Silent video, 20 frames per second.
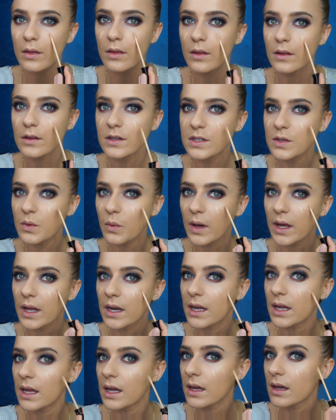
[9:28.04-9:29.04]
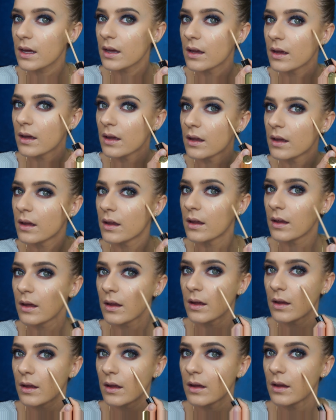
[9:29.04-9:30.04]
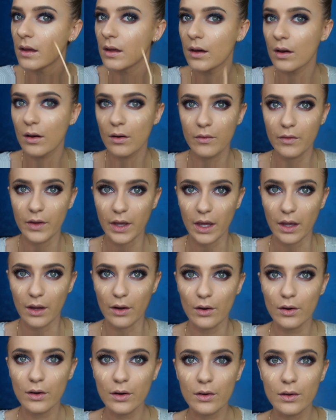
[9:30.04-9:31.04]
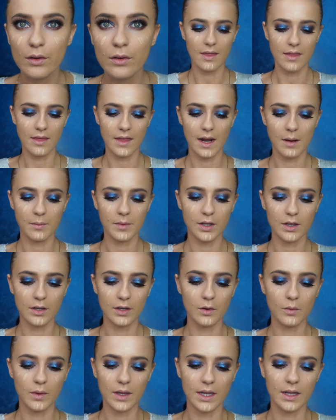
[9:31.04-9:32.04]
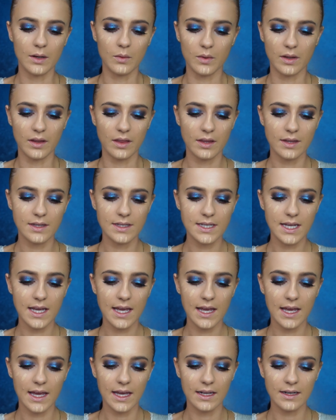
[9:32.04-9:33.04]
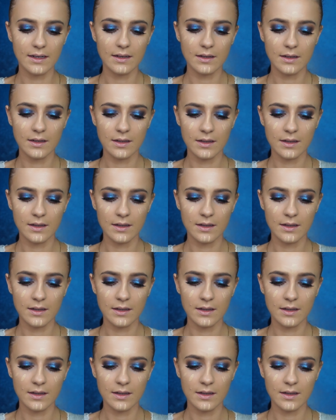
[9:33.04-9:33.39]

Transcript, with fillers: the 20 over here. Then I'm going to go in with 10.